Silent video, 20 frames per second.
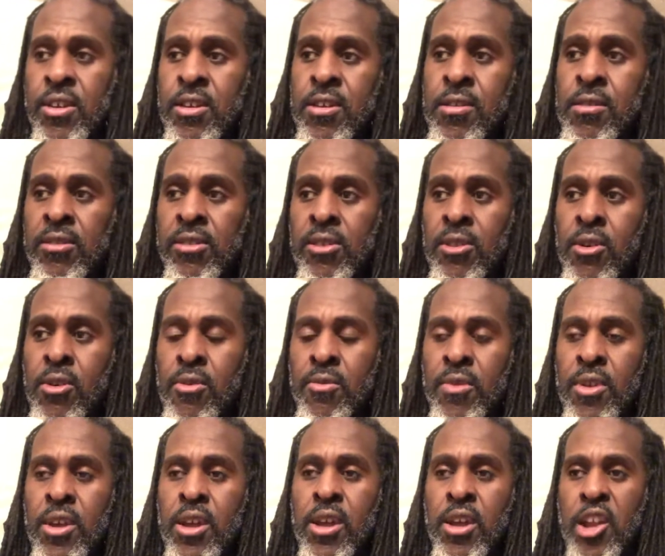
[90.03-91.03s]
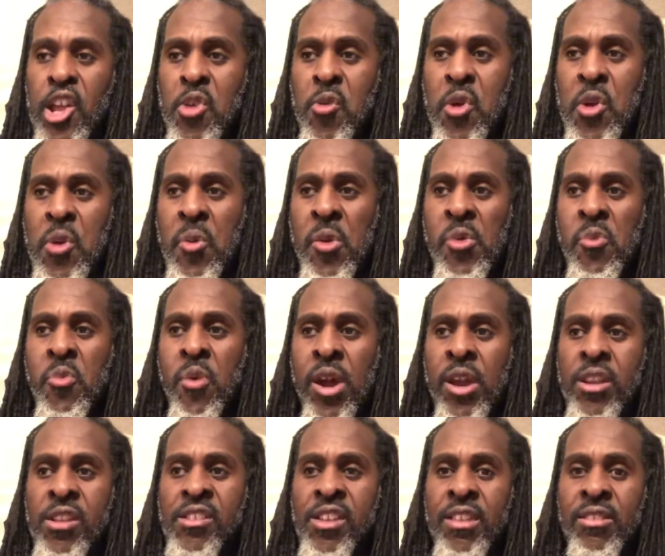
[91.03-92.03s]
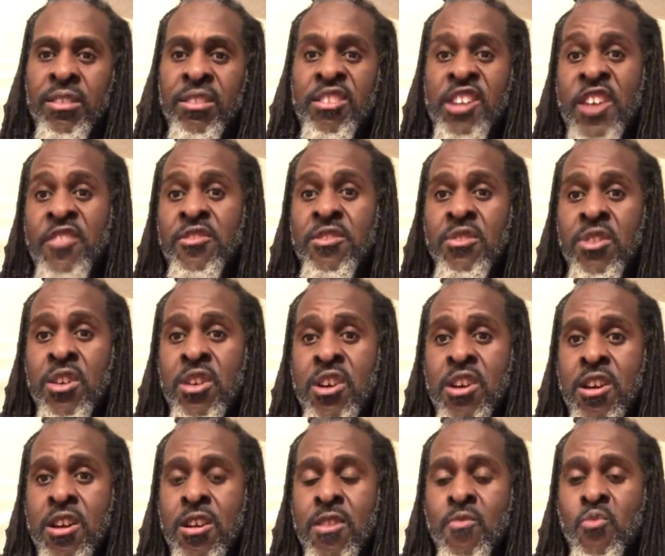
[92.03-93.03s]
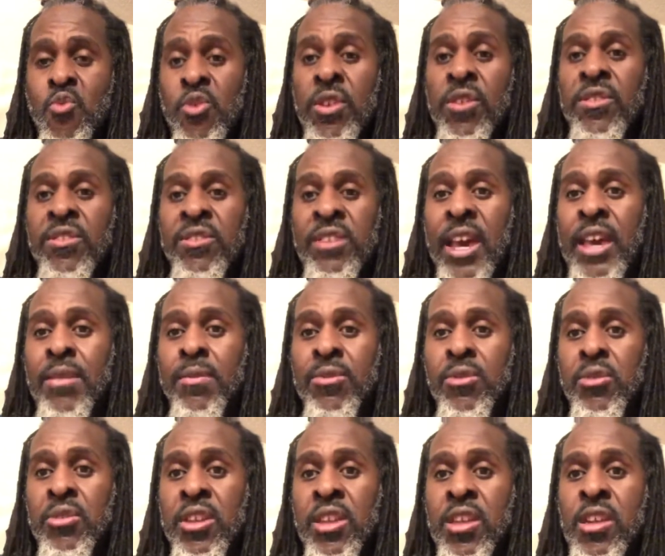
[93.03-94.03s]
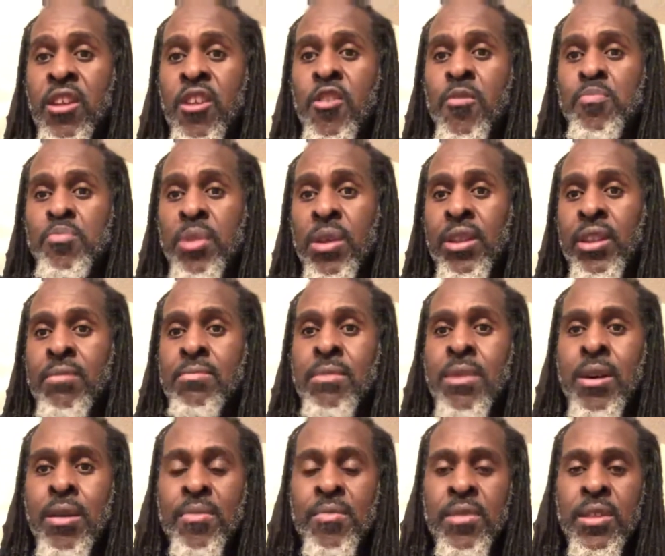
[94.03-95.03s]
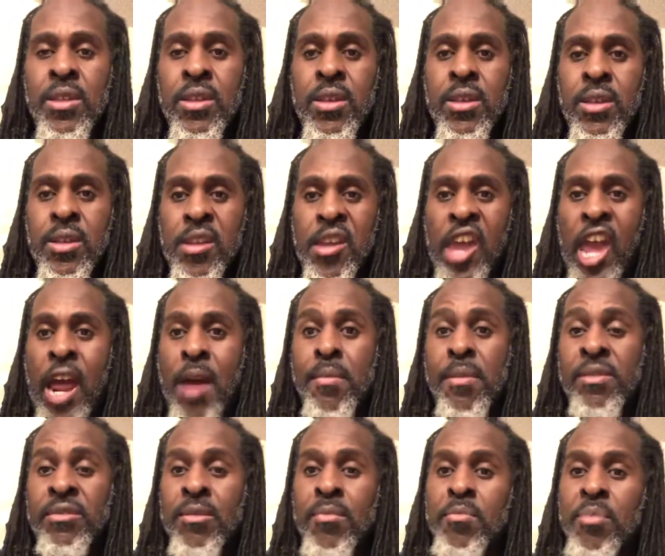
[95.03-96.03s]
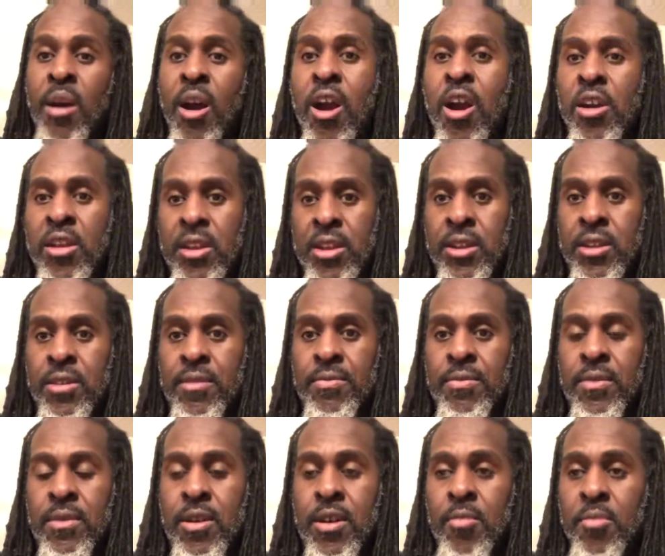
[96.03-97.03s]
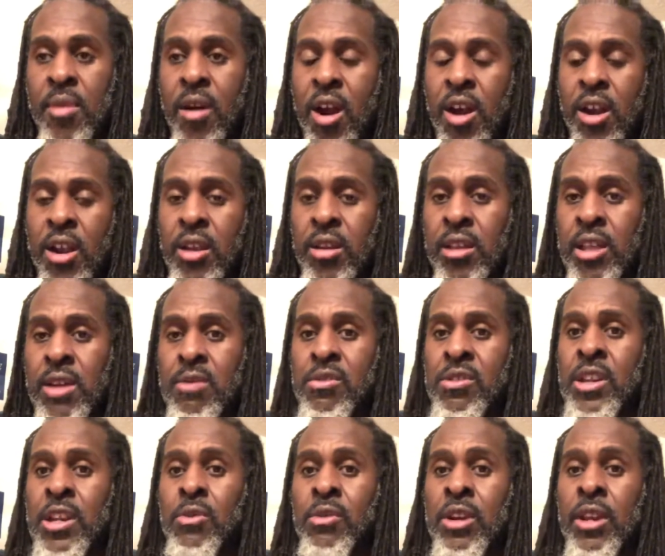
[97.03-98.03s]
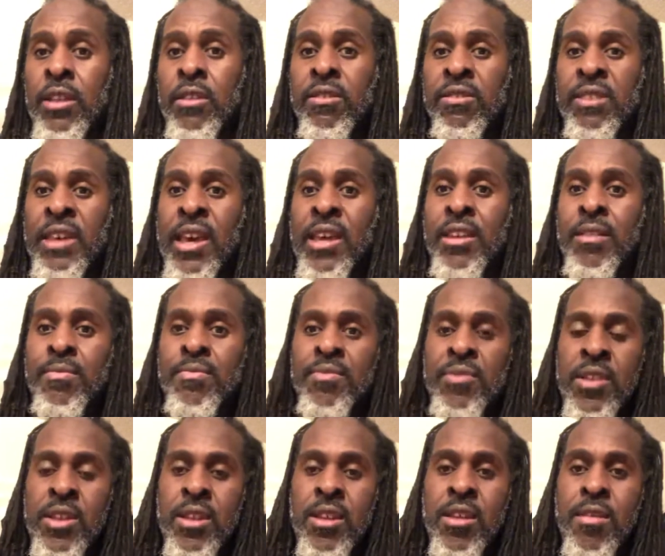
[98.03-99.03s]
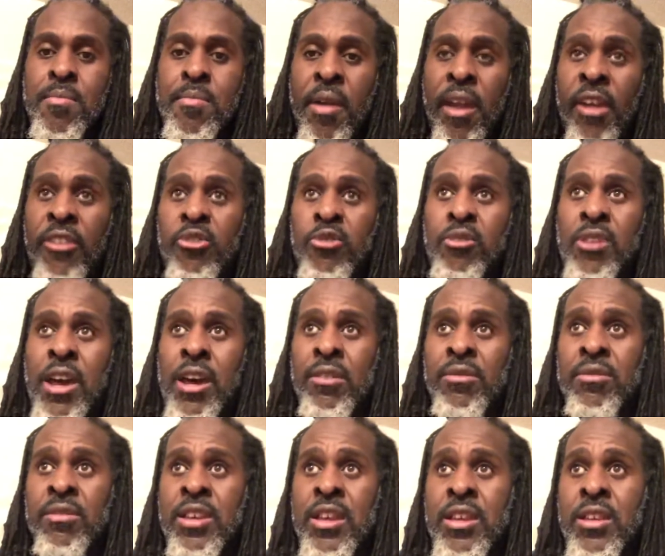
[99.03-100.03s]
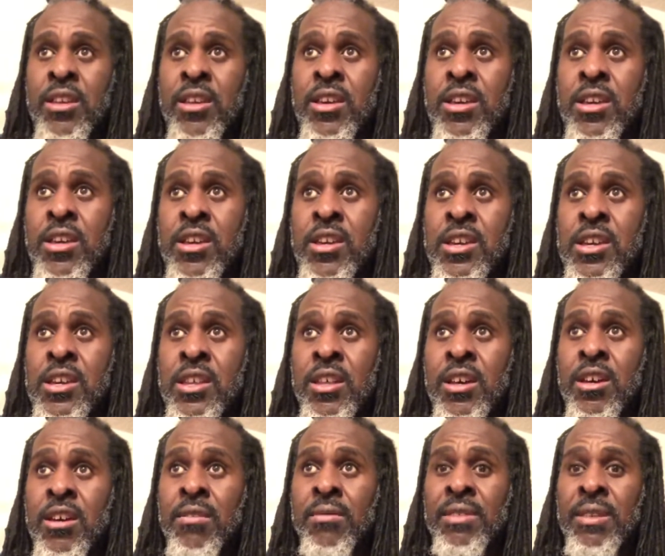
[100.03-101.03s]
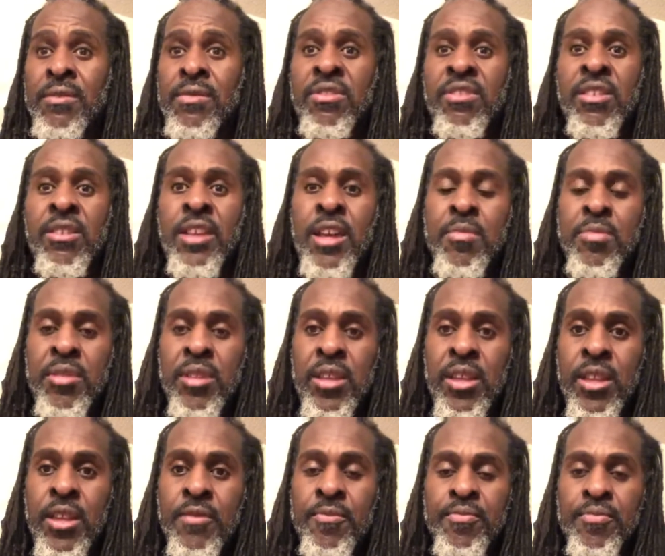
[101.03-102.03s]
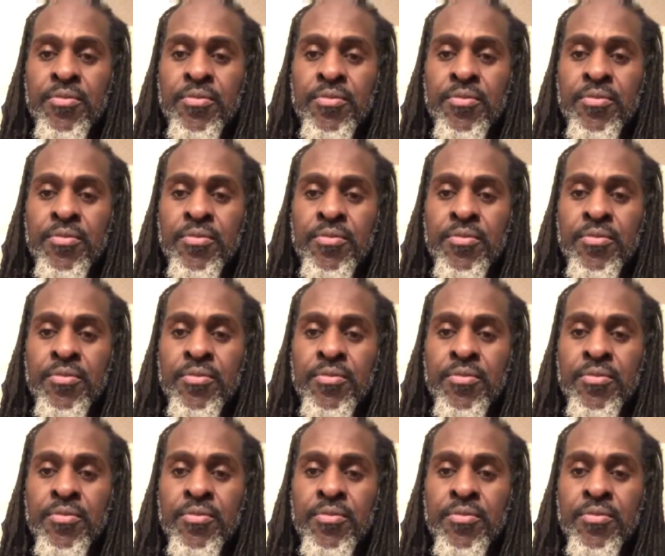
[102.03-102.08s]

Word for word: And so that one of the reasons why the Texans never um, re-signed him. So the Eagles picked him up, got him as a bargain. A bargain deal when, when they signed him back in 2017, um, I believe.